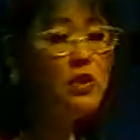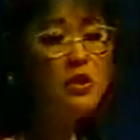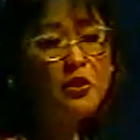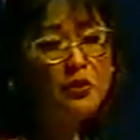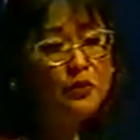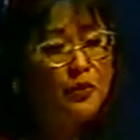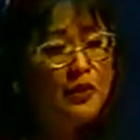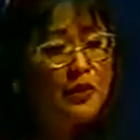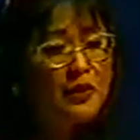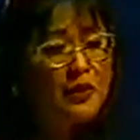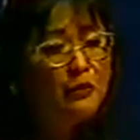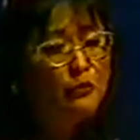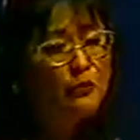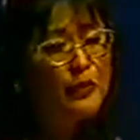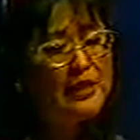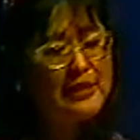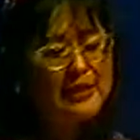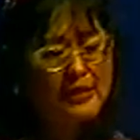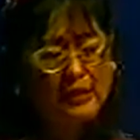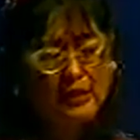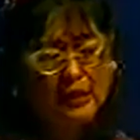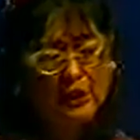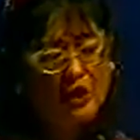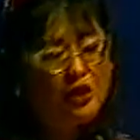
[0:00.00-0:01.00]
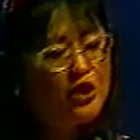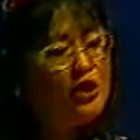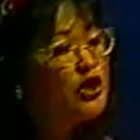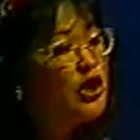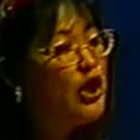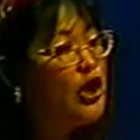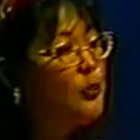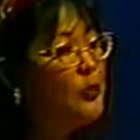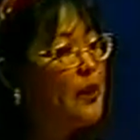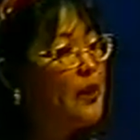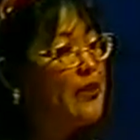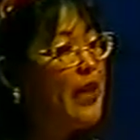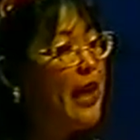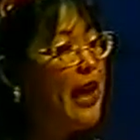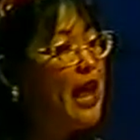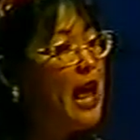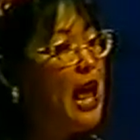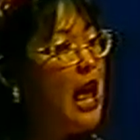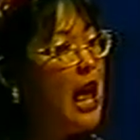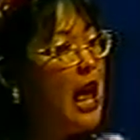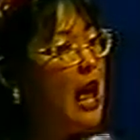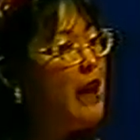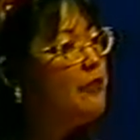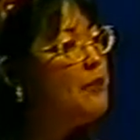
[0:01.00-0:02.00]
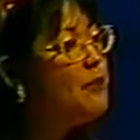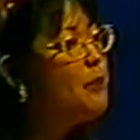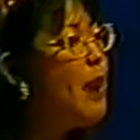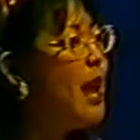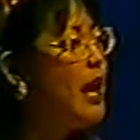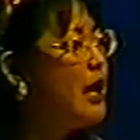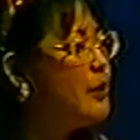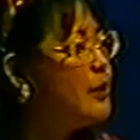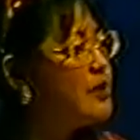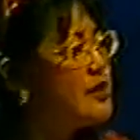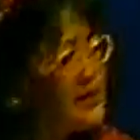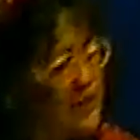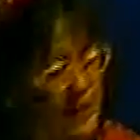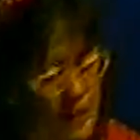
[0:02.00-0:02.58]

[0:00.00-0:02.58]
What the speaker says: Just recently, she told me that everybody